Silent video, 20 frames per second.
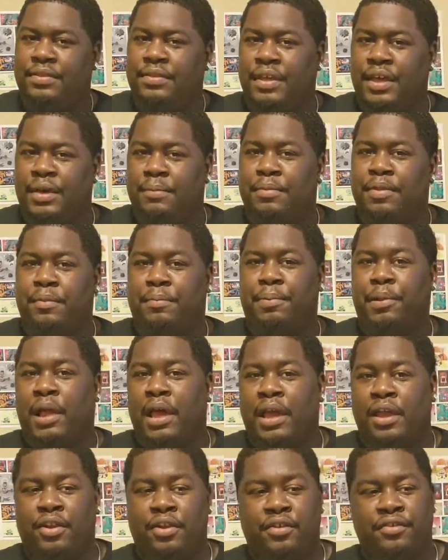The
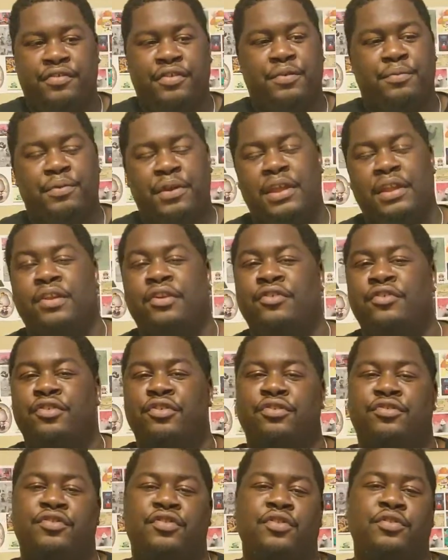players, the readers
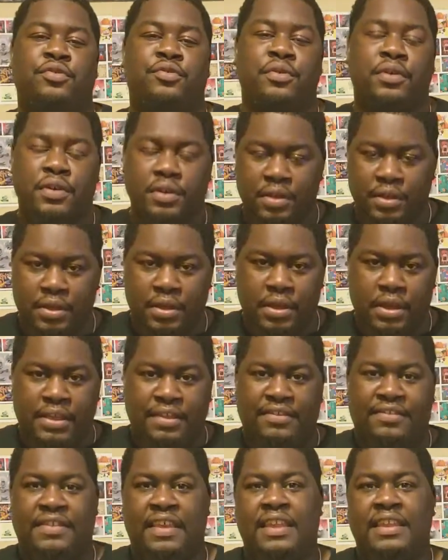used to
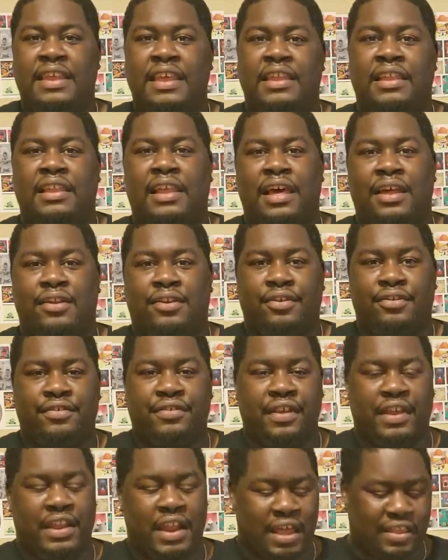send in
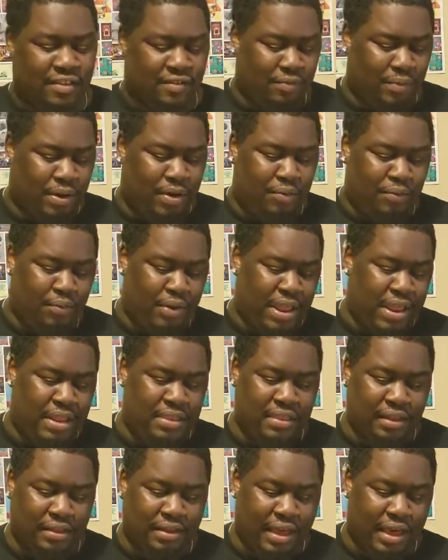letters, and I just want to
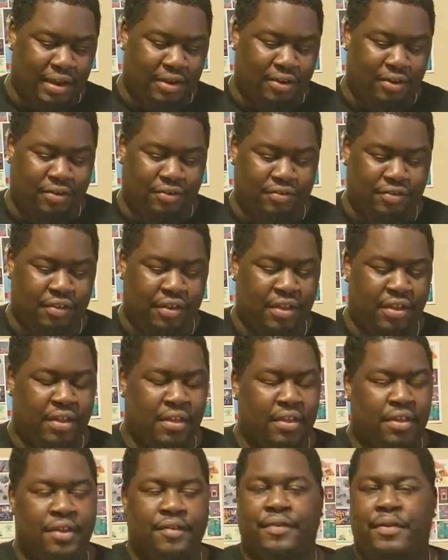read the letters
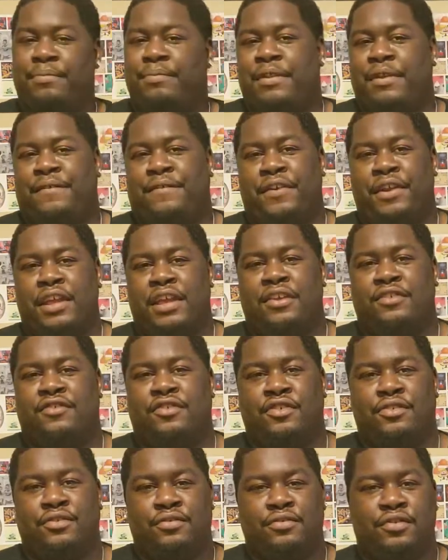from different
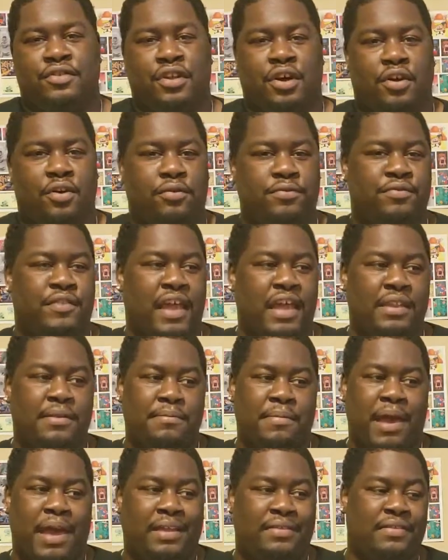issues.
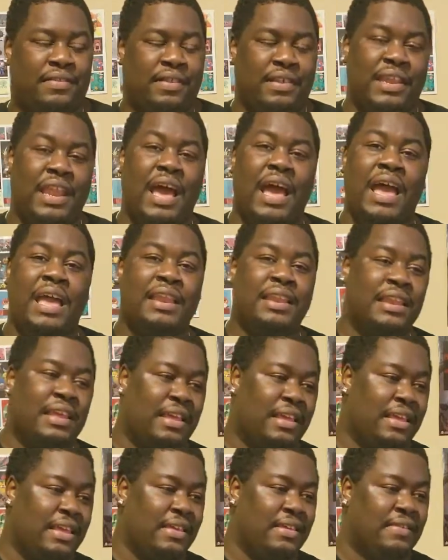Dating back to the
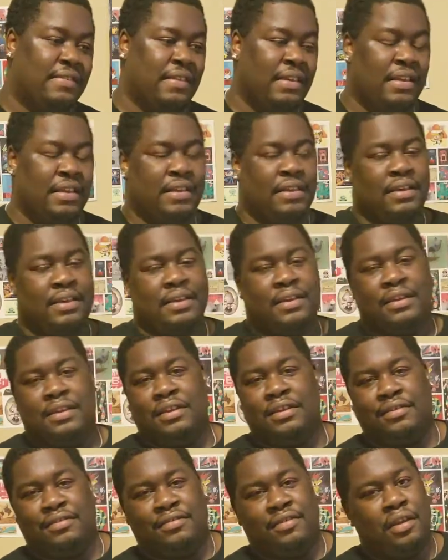90s.
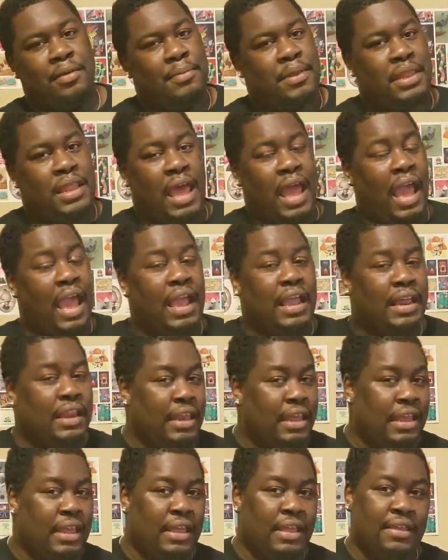Some in the
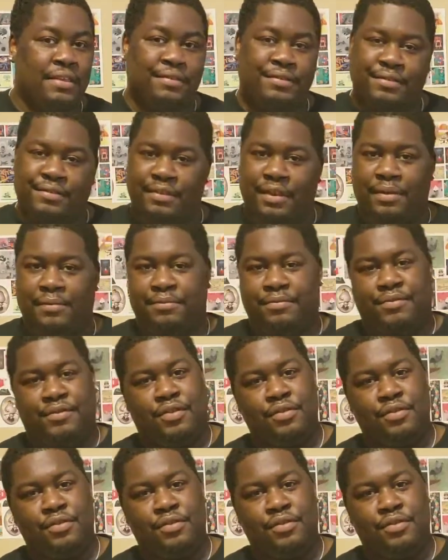80s, some